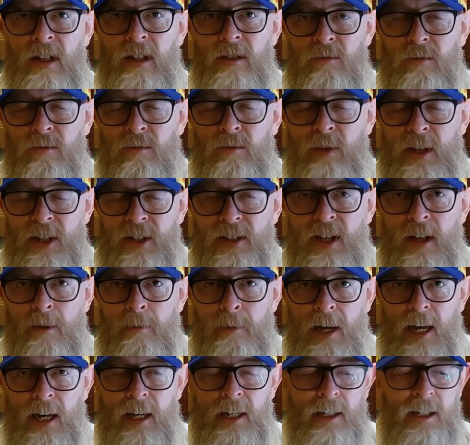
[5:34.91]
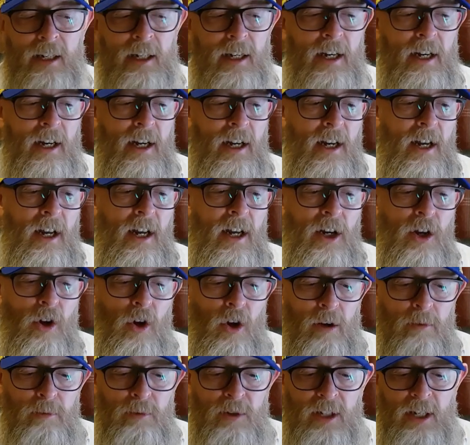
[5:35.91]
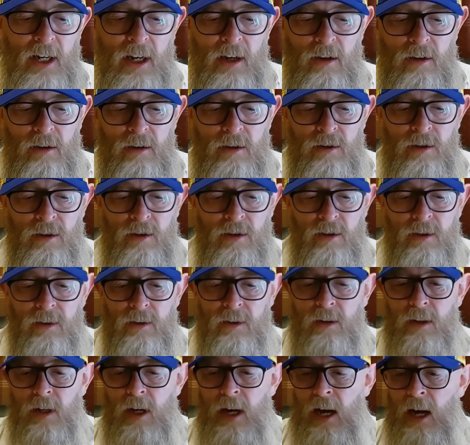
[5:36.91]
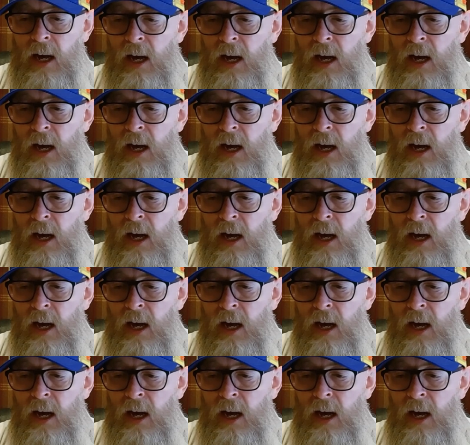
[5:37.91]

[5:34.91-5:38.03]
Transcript: in whisky making. Column stills uh,